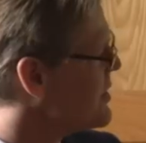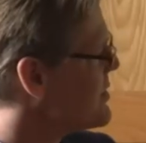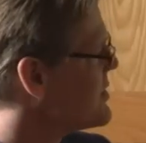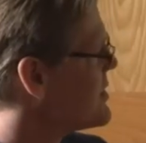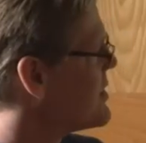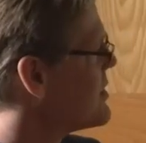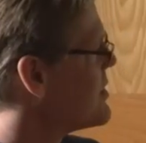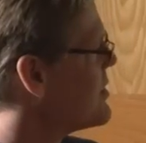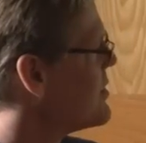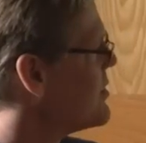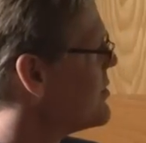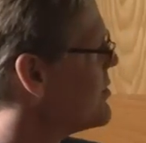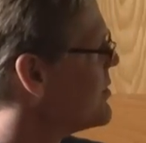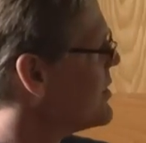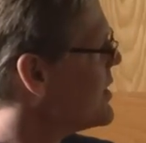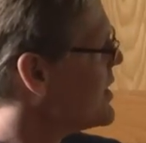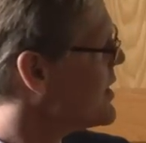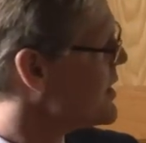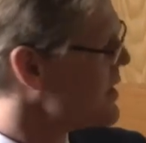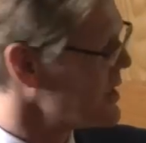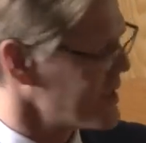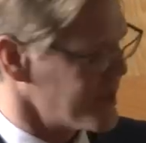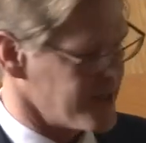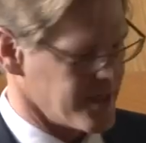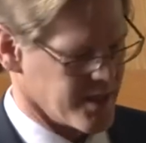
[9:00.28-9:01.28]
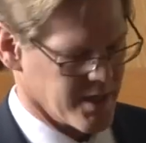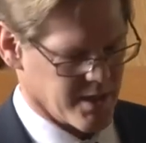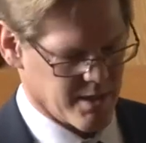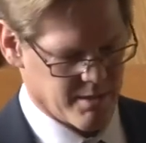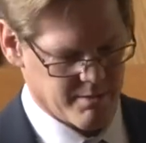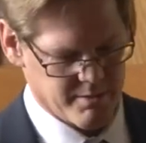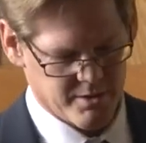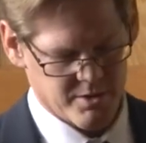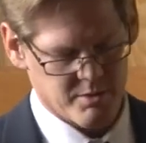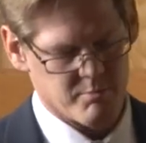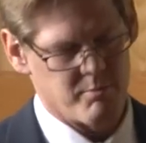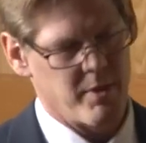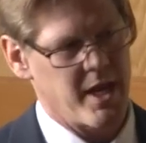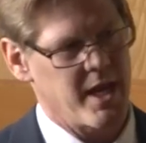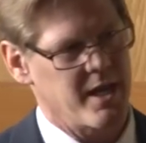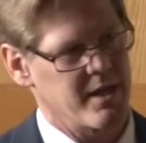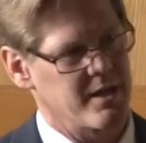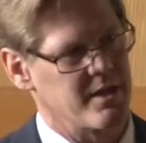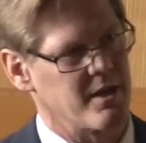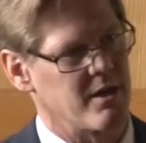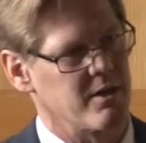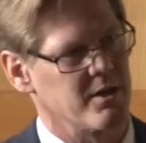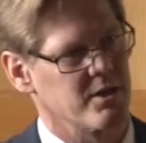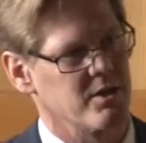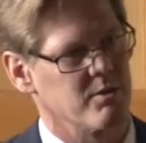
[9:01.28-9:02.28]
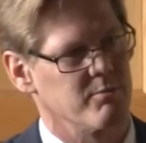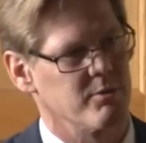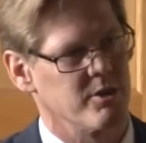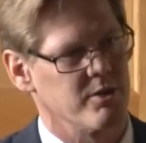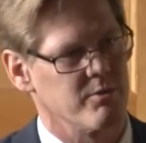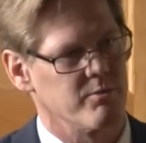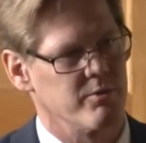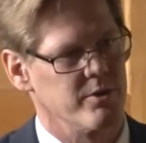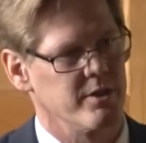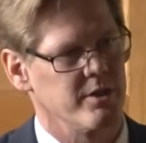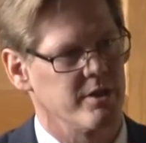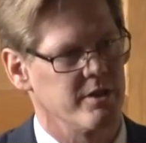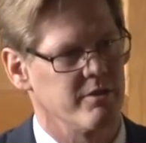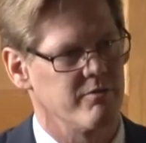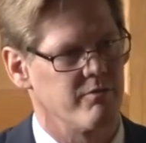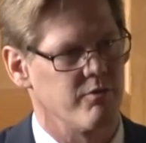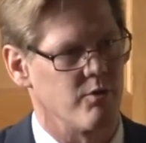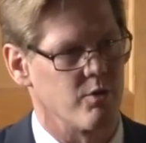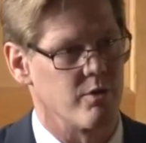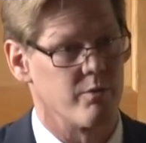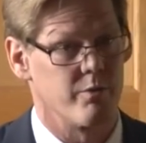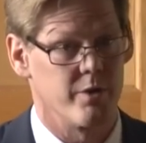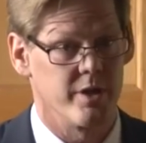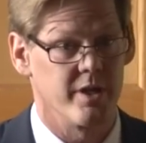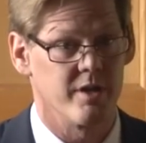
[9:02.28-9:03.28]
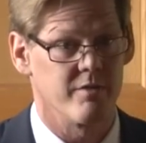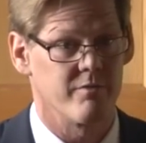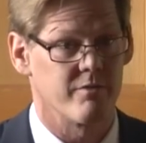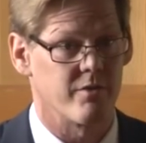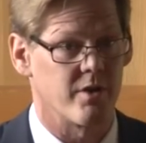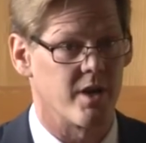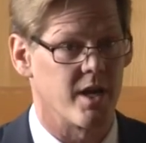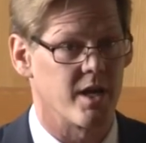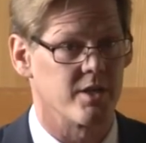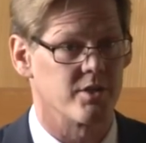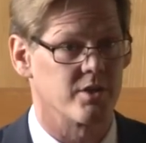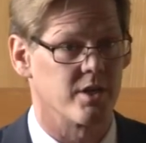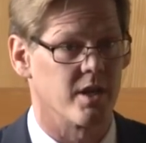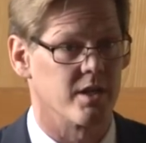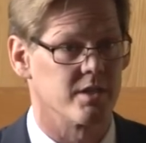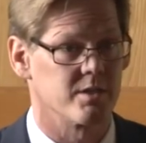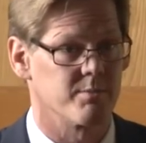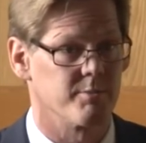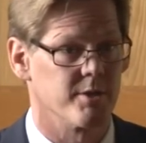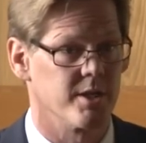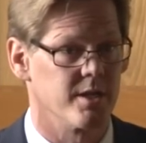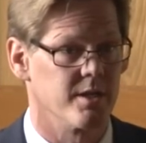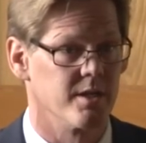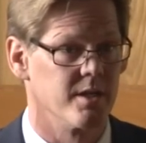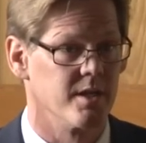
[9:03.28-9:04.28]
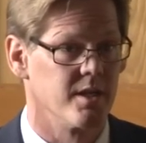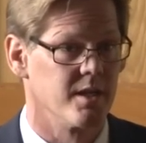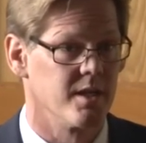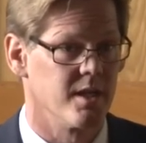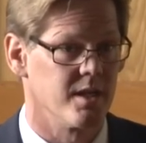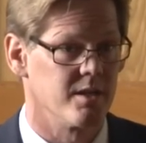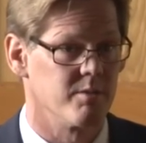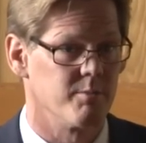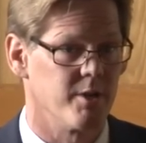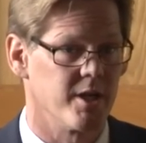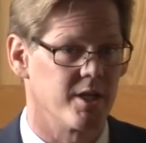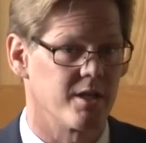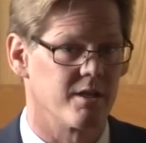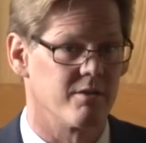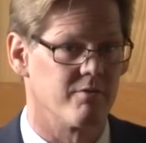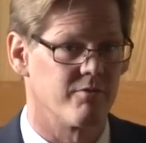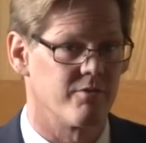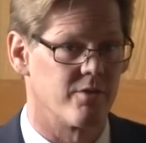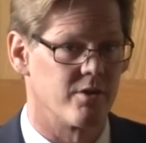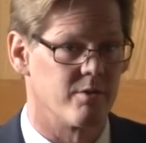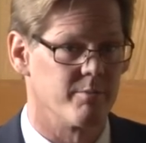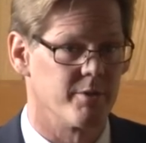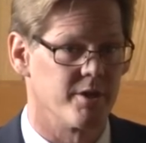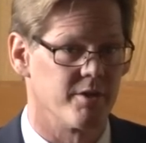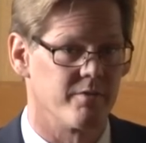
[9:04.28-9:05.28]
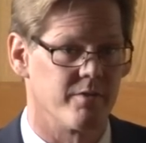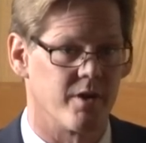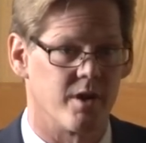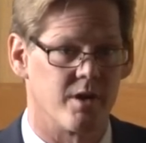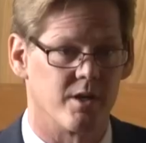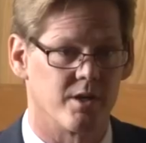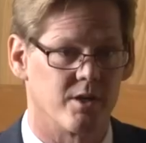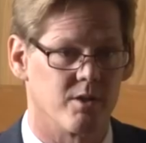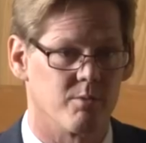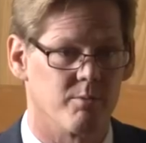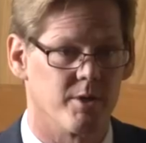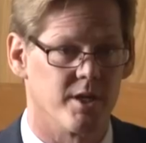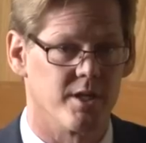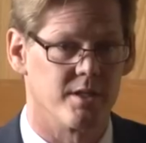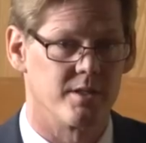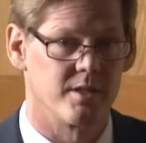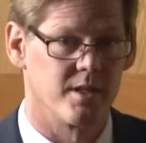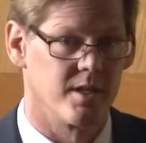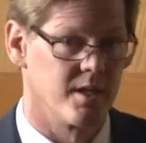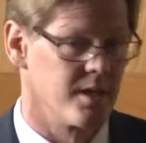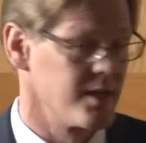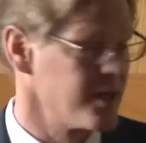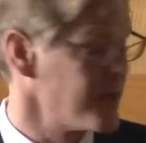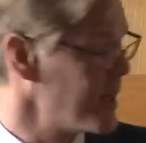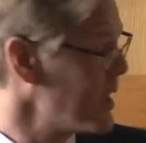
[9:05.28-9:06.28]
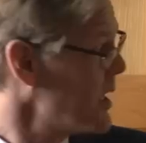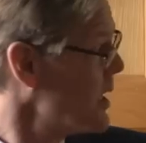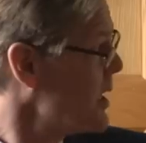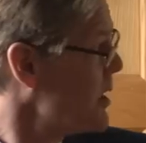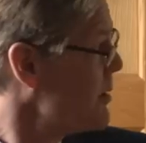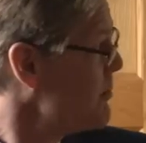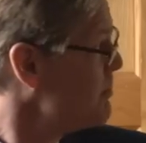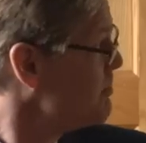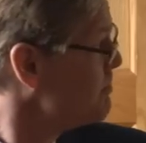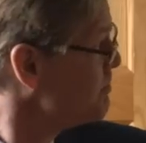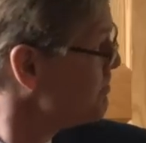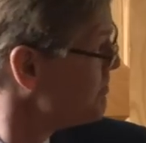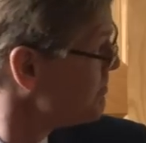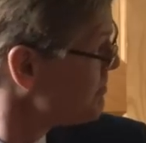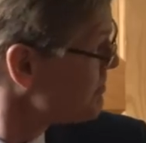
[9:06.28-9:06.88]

us to, uh, to make an argument really for reenfranchisement and to make an affirmative argument um,